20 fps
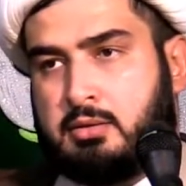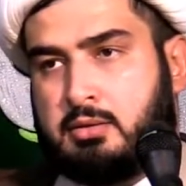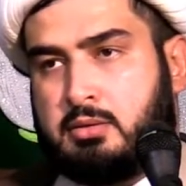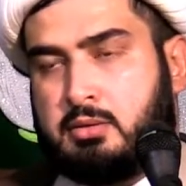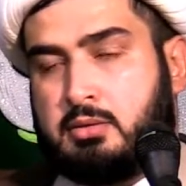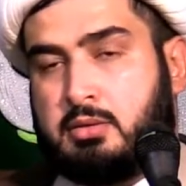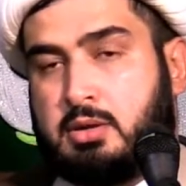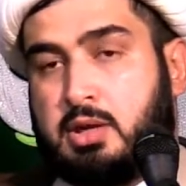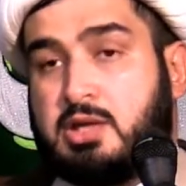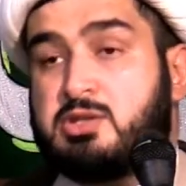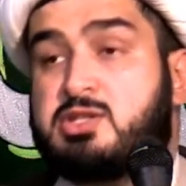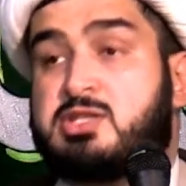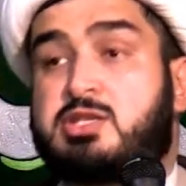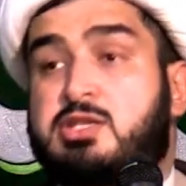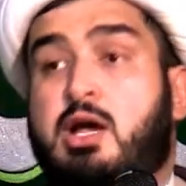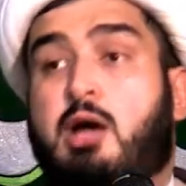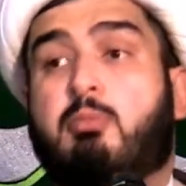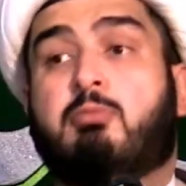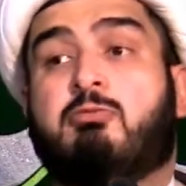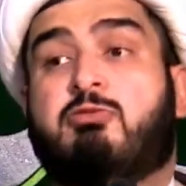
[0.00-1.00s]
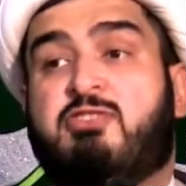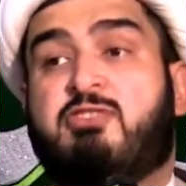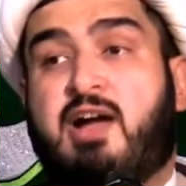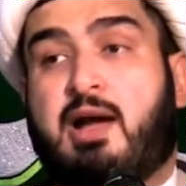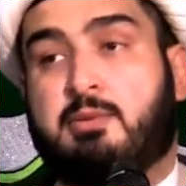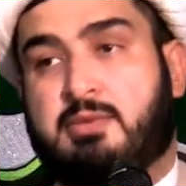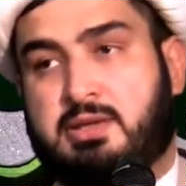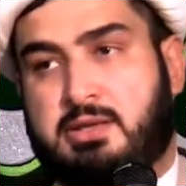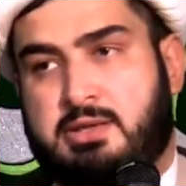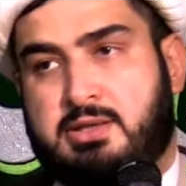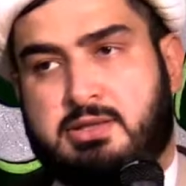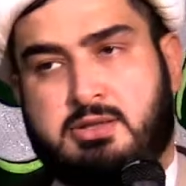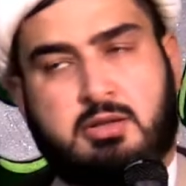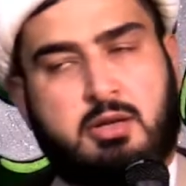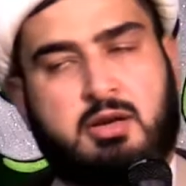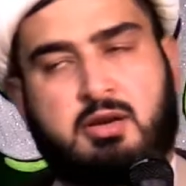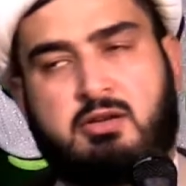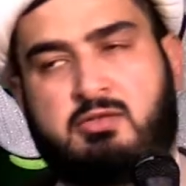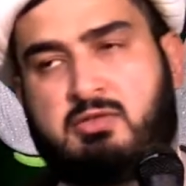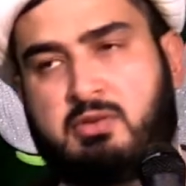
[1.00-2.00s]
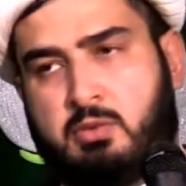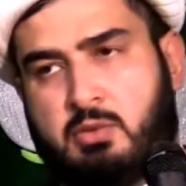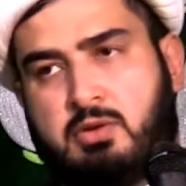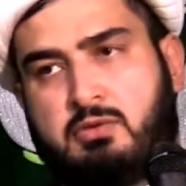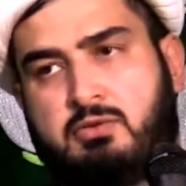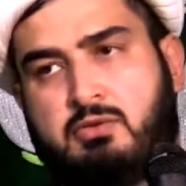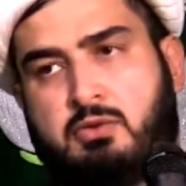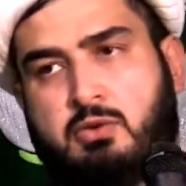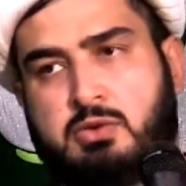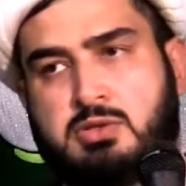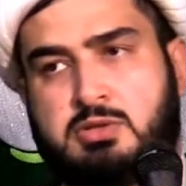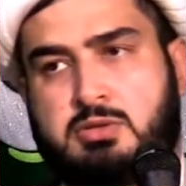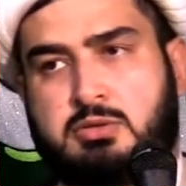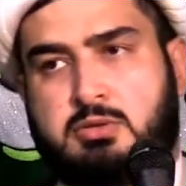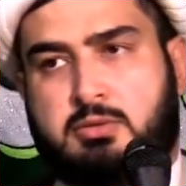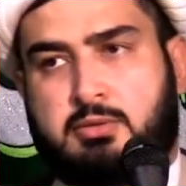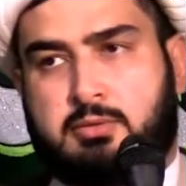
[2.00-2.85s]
In some families, not everyone, of course.